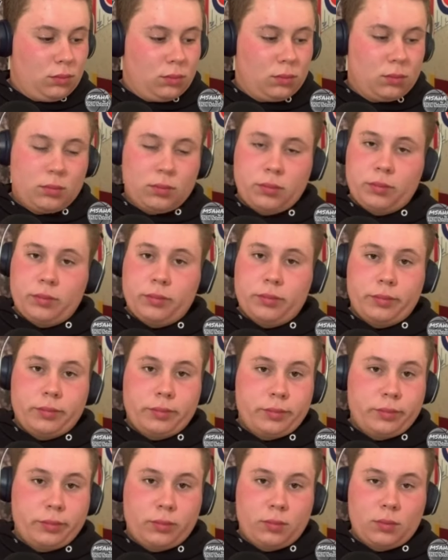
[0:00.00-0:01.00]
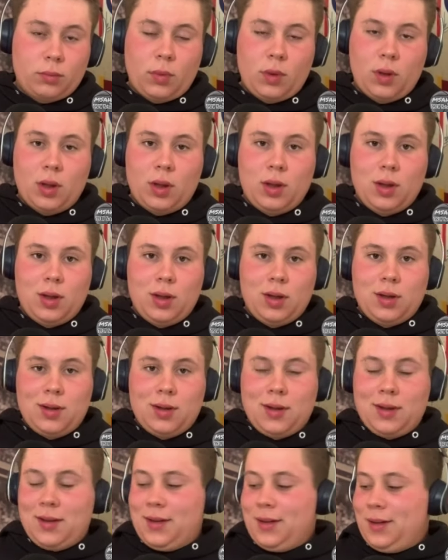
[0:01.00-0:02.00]

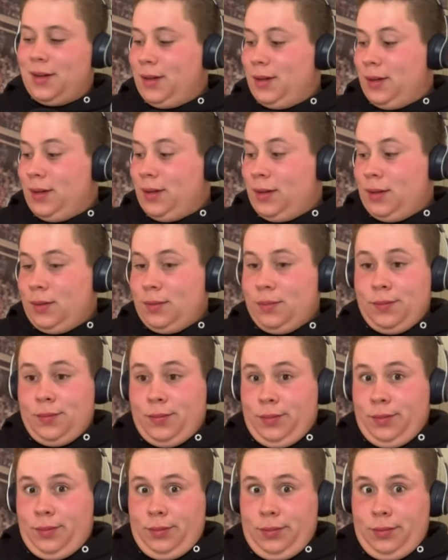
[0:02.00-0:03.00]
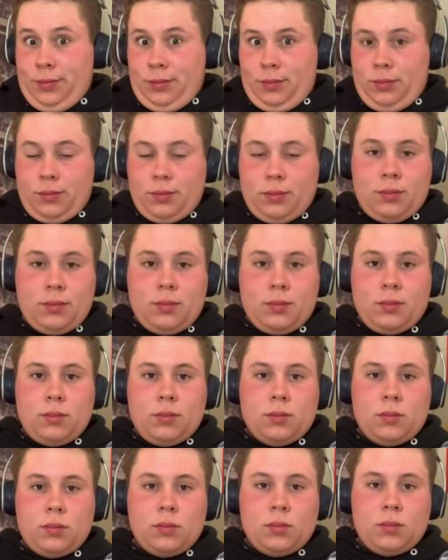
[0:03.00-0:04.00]

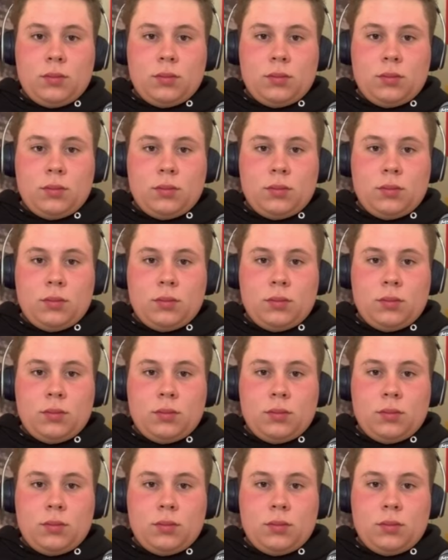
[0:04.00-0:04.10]
This person isn't speaking.